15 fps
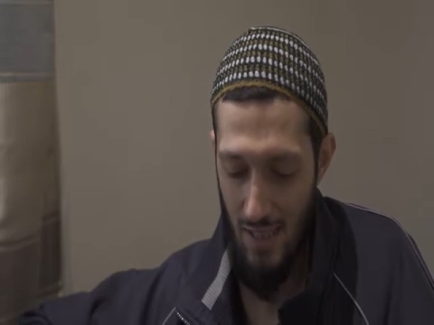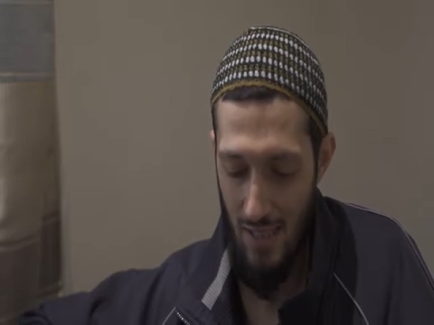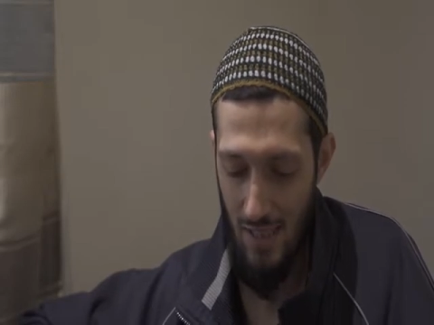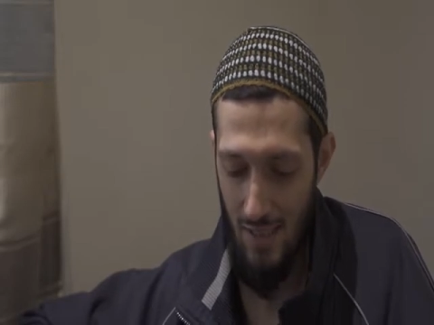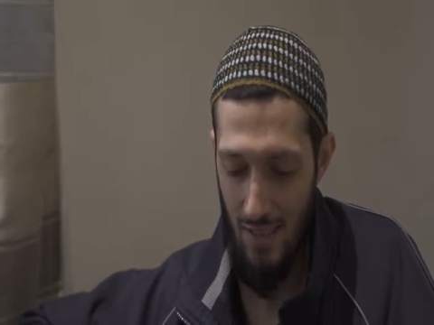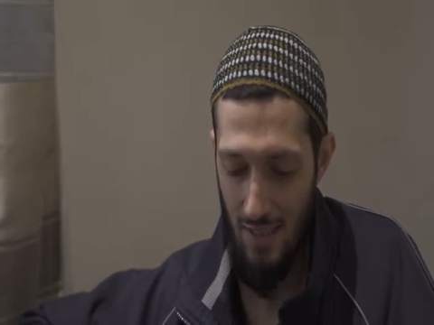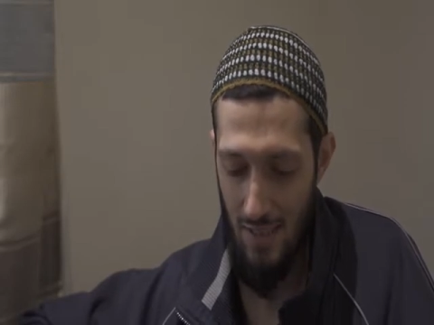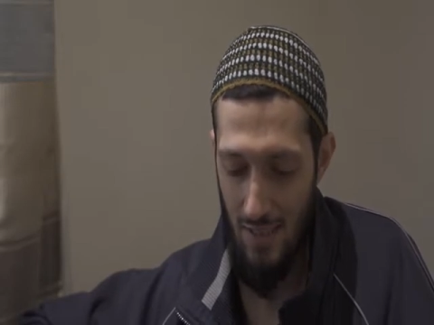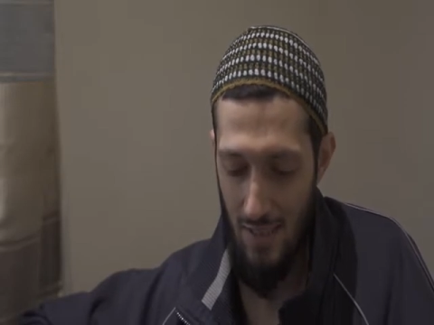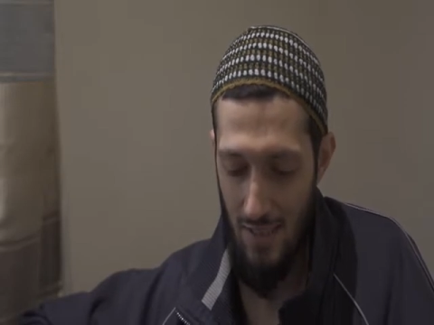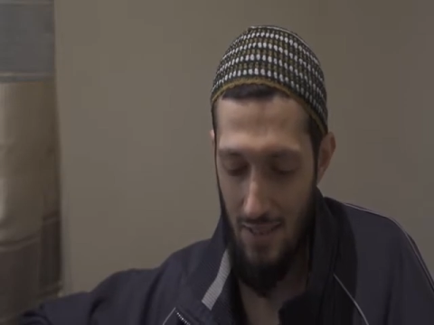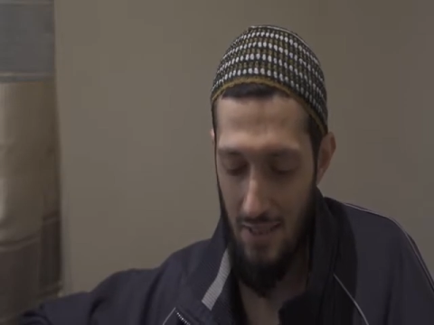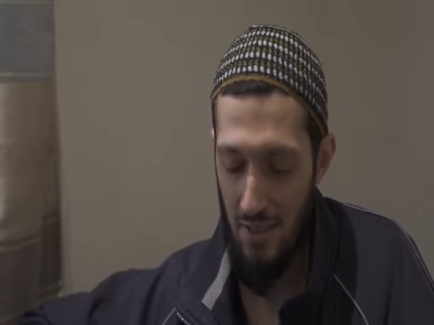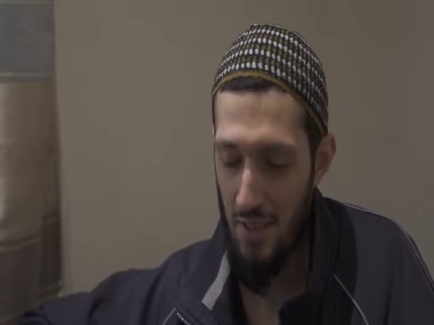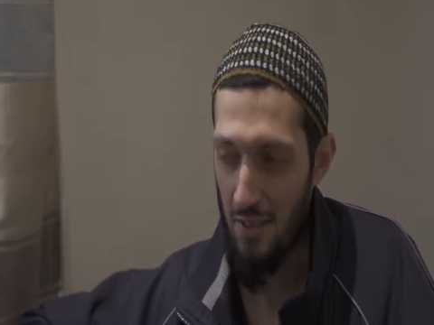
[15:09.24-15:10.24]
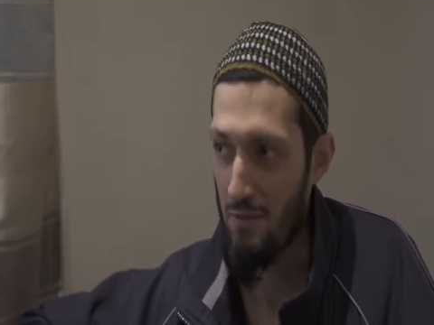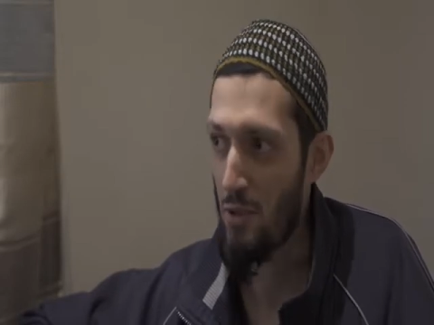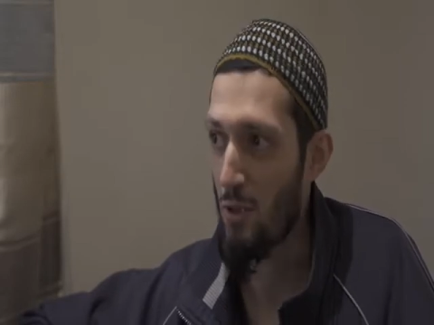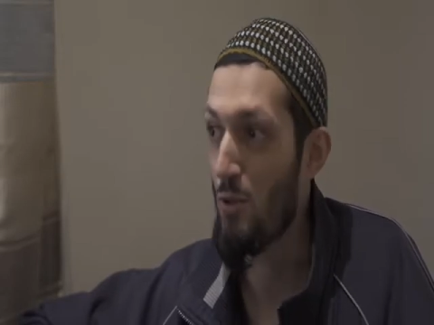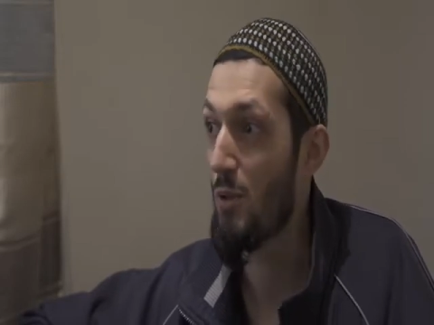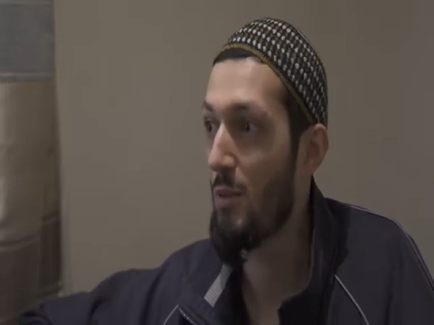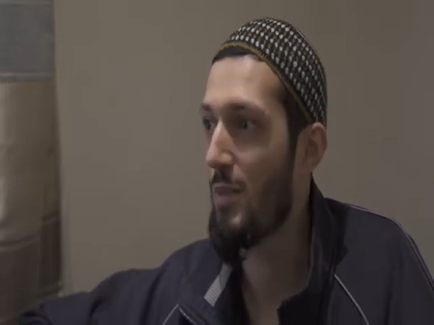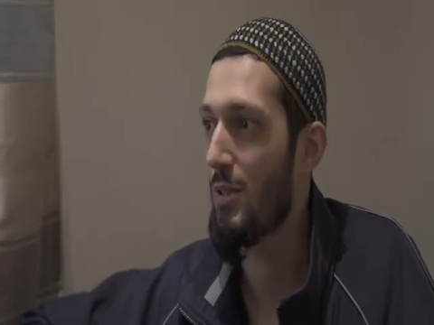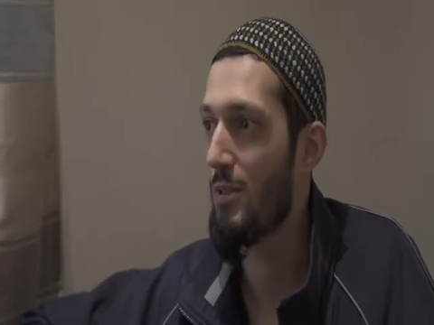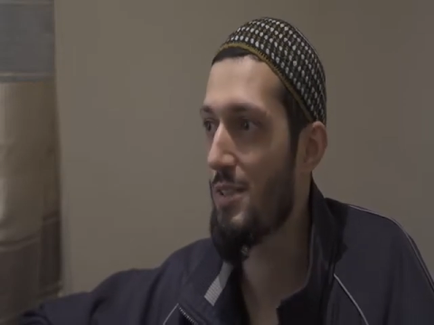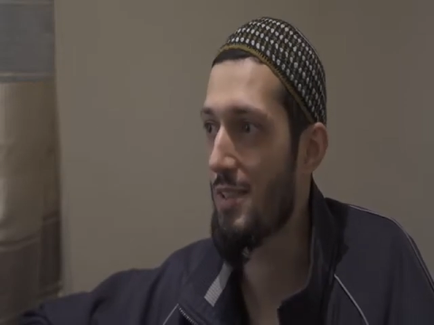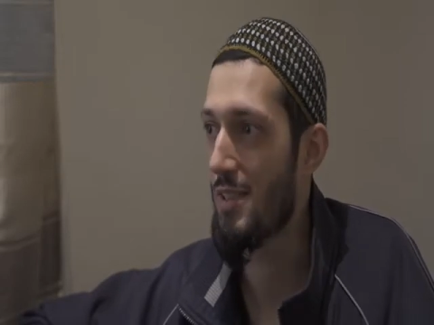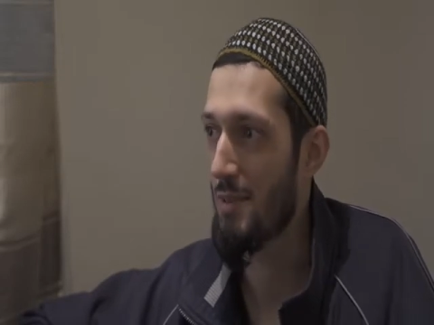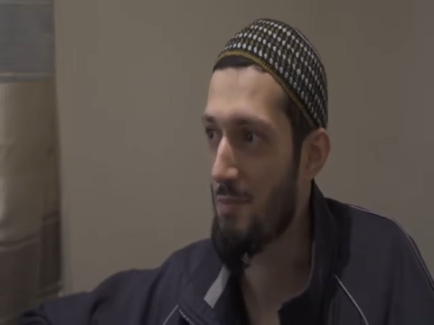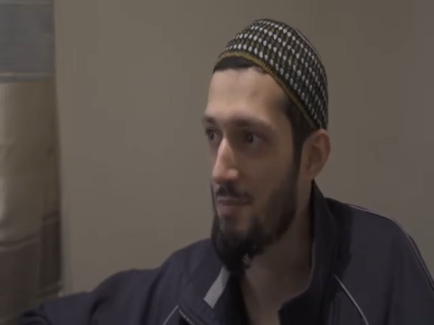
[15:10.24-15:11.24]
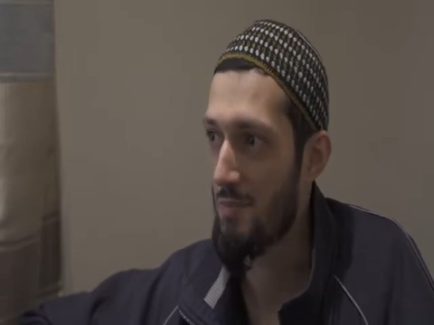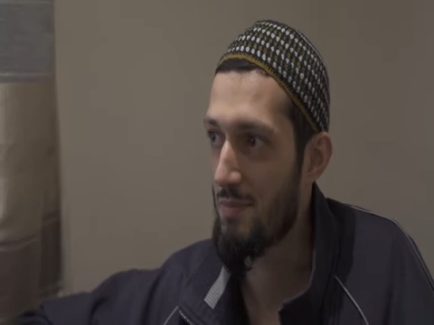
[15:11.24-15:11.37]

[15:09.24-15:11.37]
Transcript: I didn't have a clue about Islam.